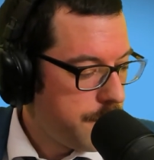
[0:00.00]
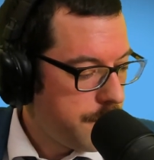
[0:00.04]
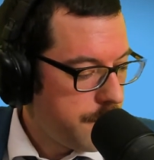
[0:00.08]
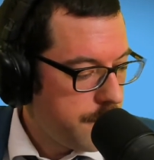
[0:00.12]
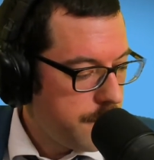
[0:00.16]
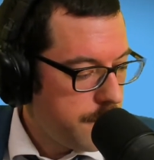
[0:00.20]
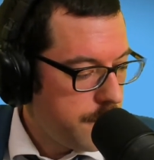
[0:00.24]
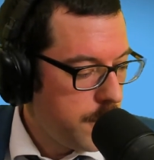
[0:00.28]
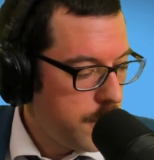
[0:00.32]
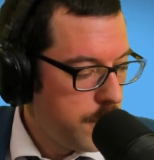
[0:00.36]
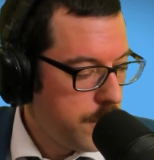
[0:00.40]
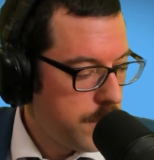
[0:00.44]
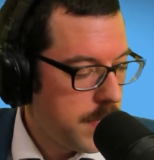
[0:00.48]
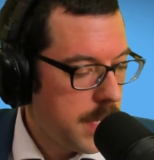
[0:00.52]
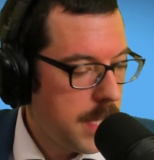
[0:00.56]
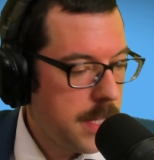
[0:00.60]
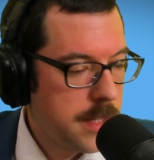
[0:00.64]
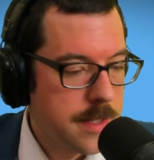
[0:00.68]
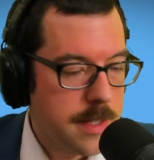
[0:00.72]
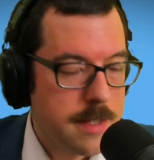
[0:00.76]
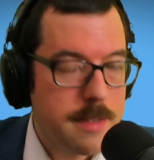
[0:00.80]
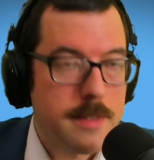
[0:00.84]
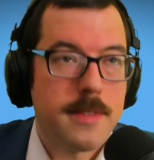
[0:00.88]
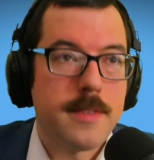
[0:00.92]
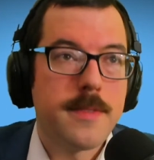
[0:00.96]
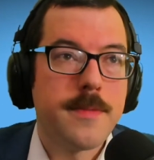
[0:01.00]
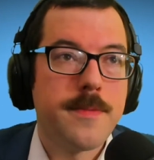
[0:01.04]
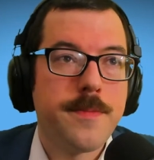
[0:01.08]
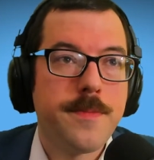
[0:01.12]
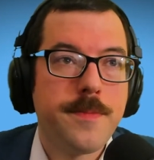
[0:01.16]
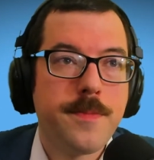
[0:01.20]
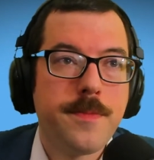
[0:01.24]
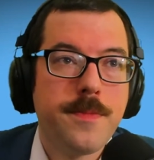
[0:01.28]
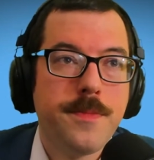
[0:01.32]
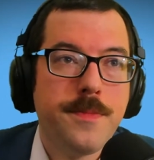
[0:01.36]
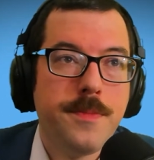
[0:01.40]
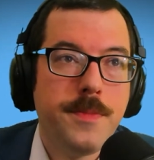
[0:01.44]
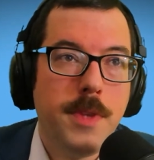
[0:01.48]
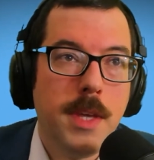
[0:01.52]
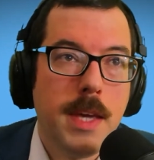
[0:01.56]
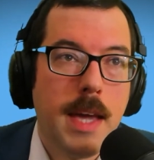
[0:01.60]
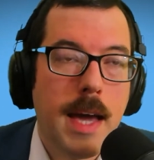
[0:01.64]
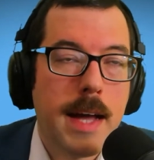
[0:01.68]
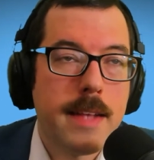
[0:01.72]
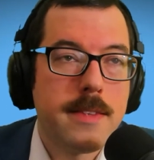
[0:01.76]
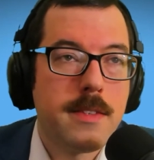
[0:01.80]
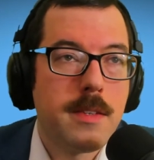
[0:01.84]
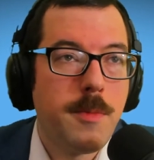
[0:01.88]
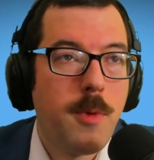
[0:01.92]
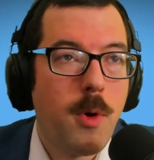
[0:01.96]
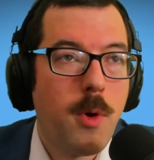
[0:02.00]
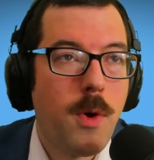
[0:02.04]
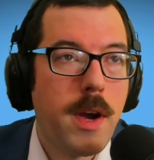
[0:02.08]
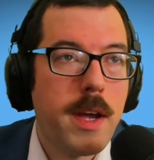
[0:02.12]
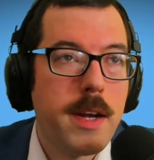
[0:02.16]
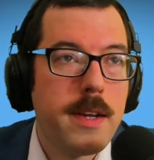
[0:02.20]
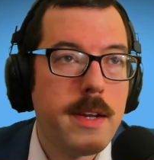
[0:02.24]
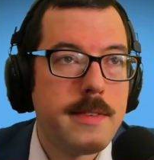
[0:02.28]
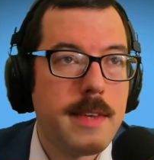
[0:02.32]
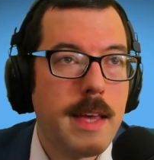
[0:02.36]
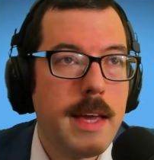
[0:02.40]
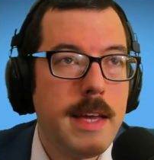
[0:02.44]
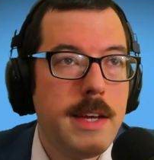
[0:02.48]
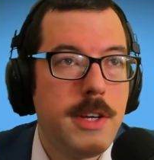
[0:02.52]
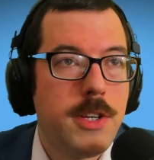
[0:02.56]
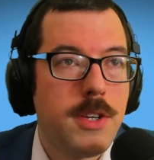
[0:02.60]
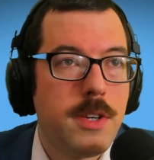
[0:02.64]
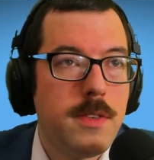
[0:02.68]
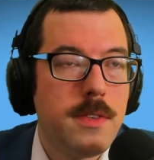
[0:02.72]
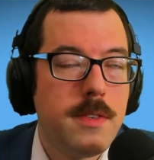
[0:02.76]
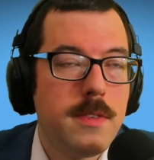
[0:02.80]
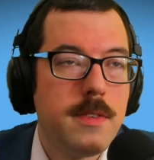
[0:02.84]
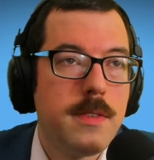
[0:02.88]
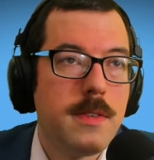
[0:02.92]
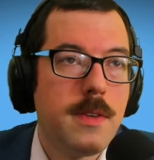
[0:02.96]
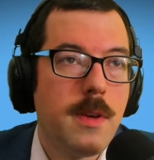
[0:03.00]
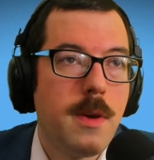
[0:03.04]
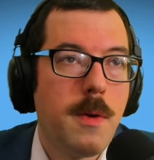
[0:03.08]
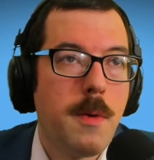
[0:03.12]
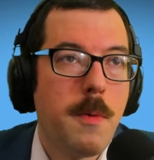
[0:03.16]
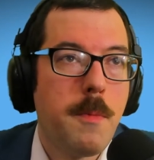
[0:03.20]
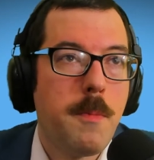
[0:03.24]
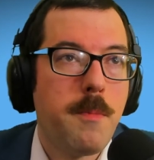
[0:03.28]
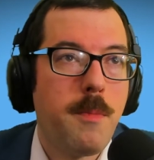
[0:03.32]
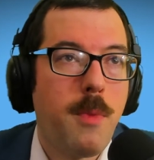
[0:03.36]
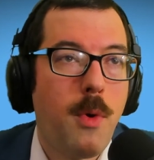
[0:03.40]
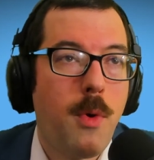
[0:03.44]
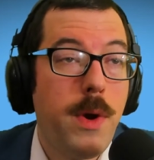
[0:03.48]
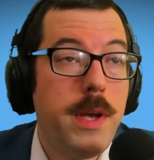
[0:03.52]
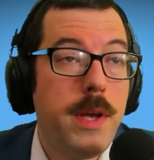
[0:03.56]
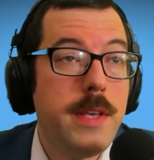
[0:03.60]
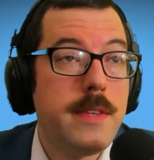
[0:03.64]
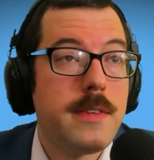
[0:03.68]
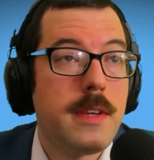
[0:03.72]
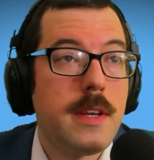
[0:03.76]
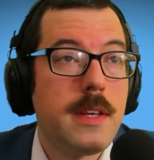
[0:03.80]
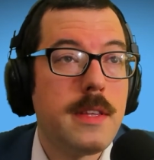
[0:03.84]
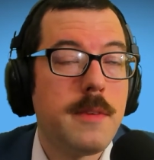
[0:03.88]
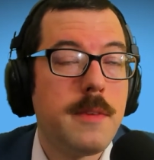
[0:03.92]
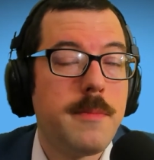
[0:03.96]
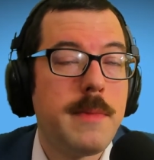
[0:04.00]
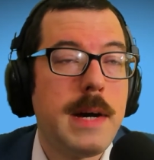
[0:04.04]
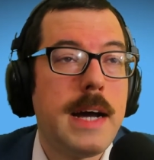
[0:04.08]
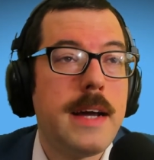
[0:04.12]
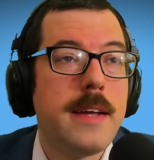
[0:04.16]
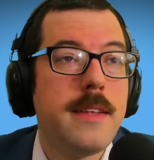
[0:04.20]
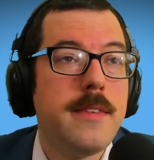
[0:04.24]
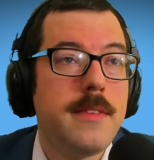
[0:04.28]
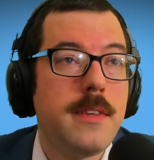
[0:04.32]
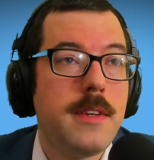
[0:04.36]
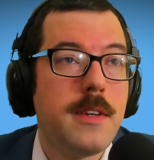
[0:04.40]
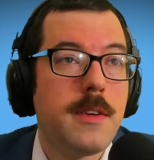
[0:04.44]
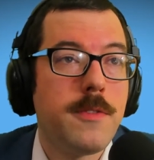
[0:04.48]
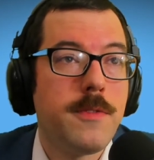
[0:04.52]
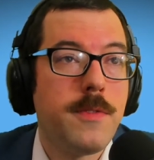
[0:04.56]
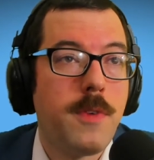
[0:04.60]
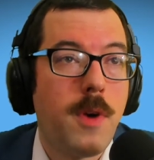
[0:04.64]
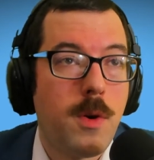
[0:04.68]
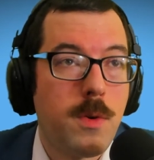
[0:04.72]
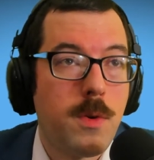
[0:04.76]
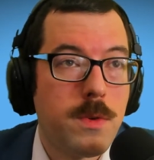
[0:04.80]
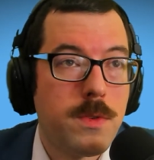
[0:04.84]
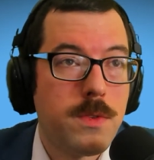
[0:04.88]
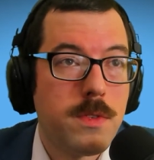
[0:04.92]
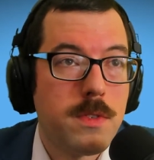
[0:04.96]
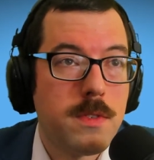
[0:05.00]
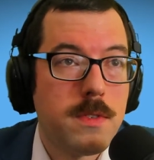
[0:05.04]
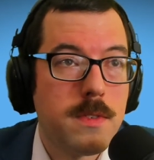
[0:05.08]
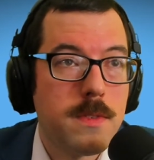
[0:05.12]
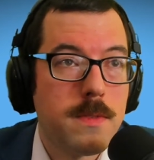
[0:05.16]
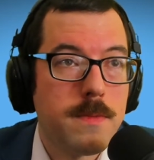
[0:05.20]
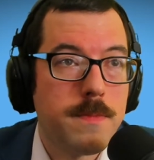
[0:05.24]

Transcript: New Zealand, you got some organizations poisoning the minds of your folks.